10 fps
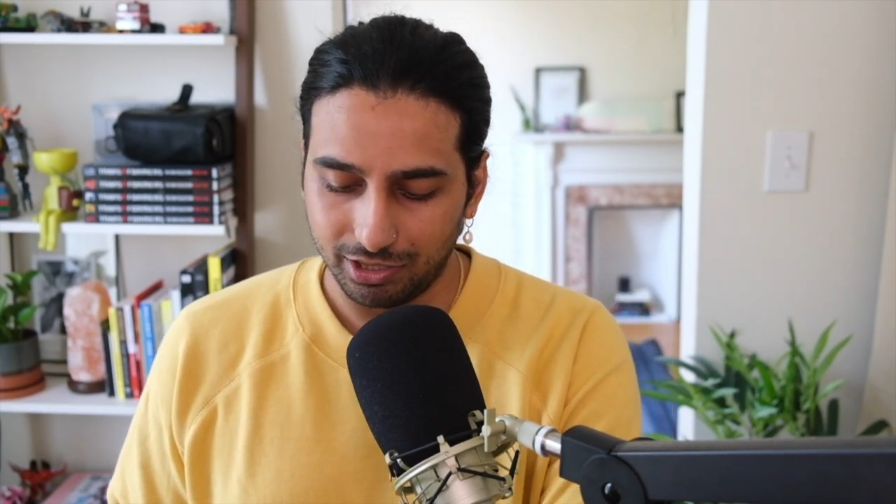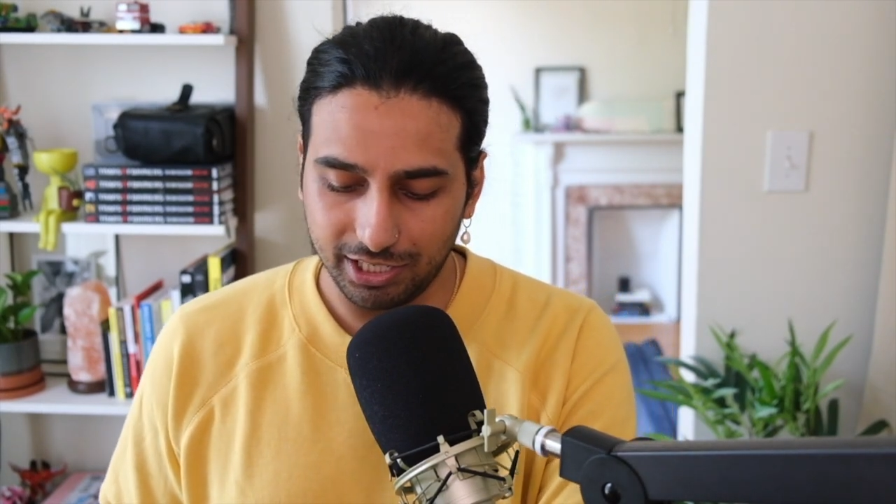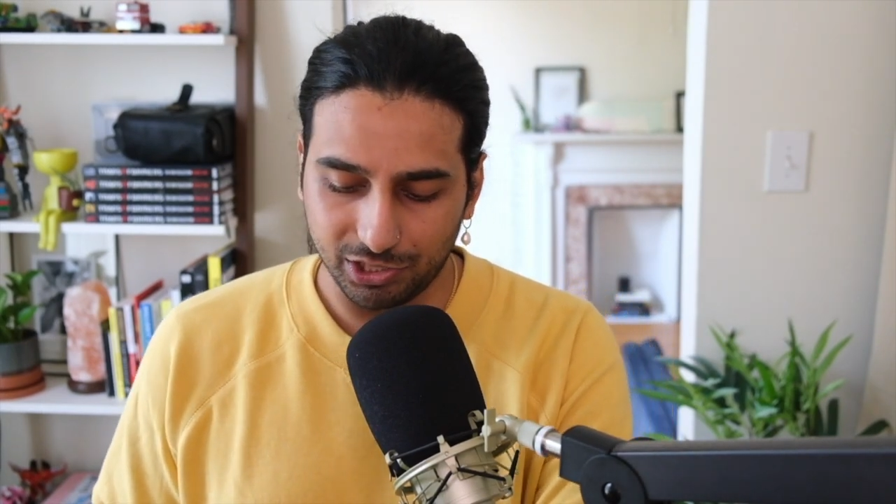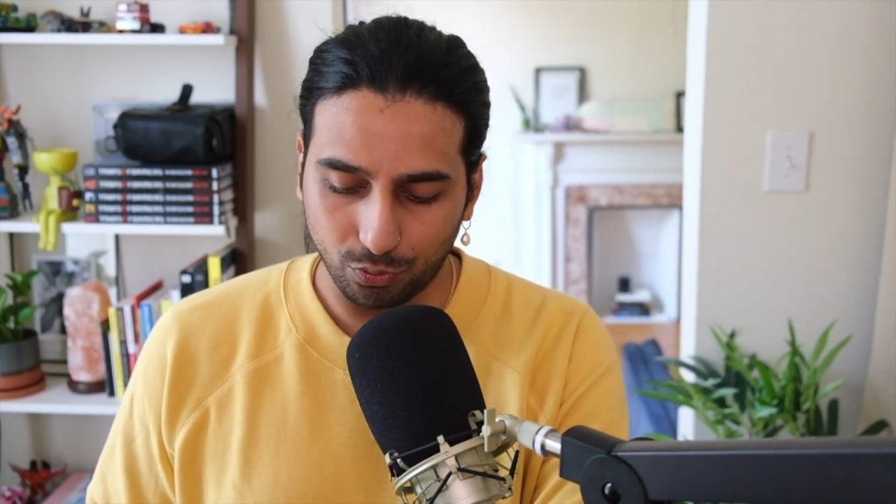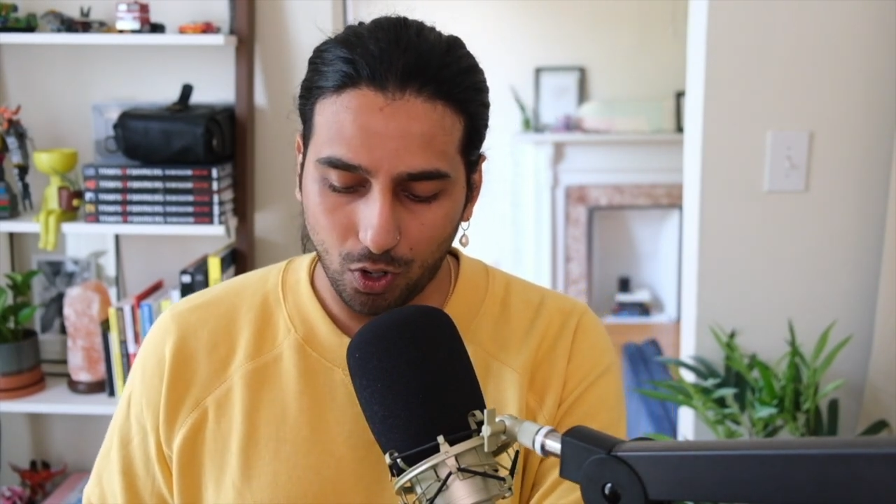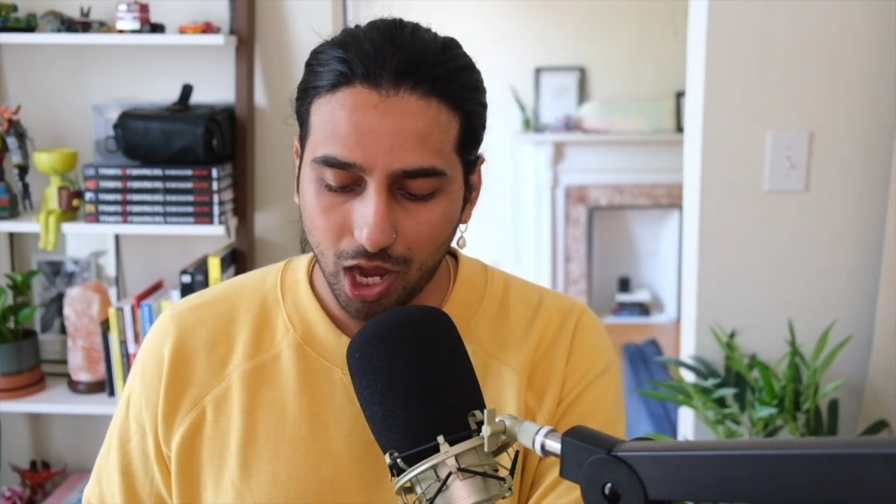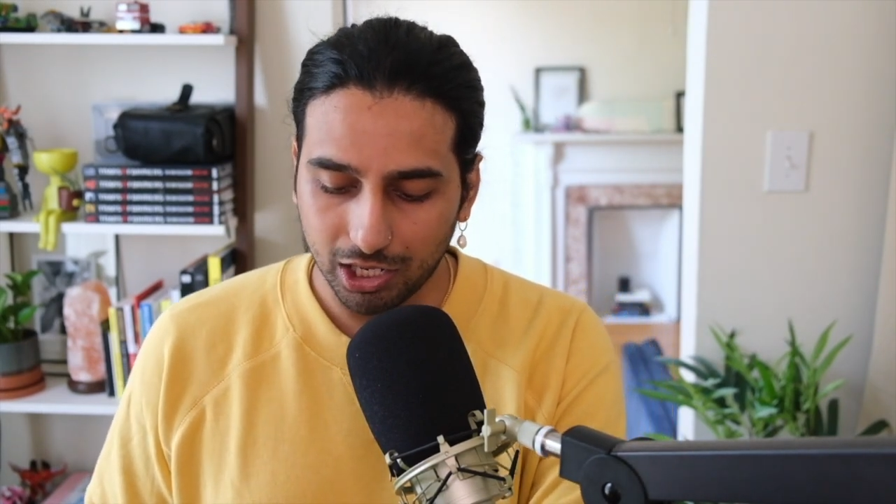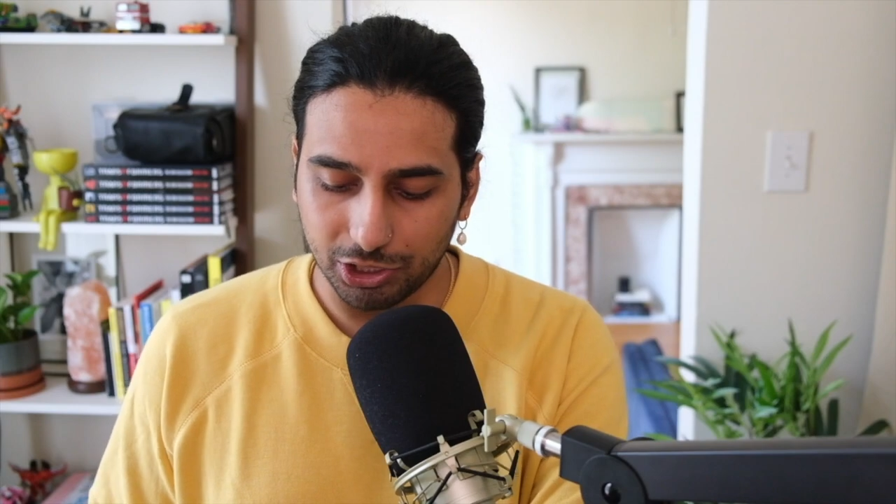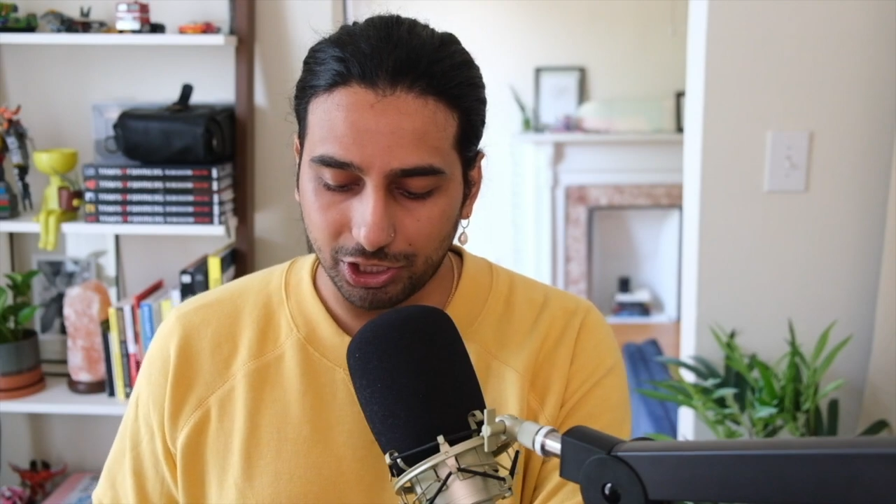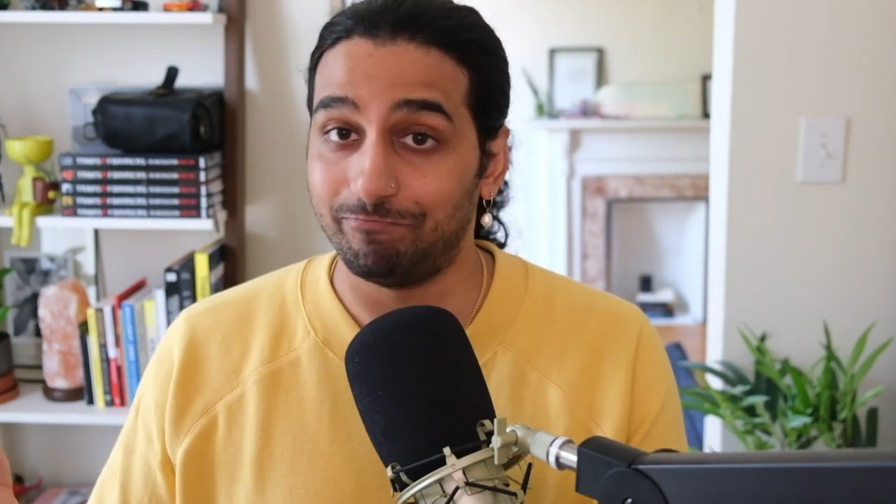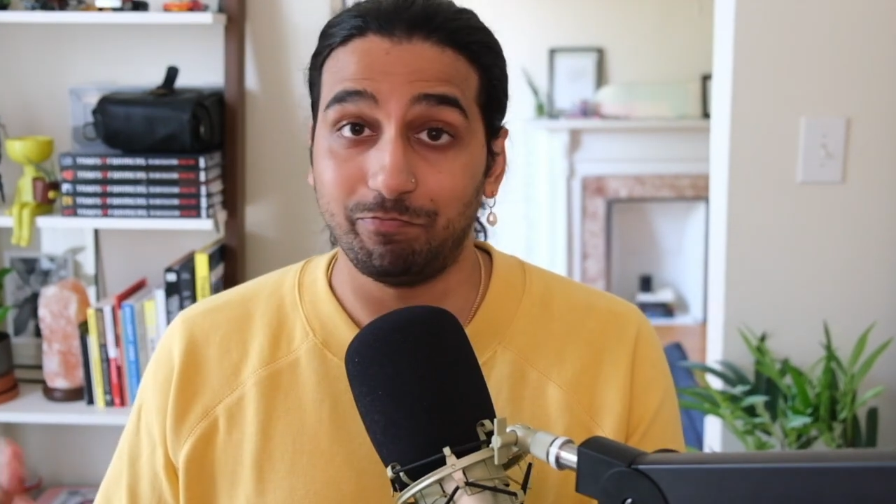this watch.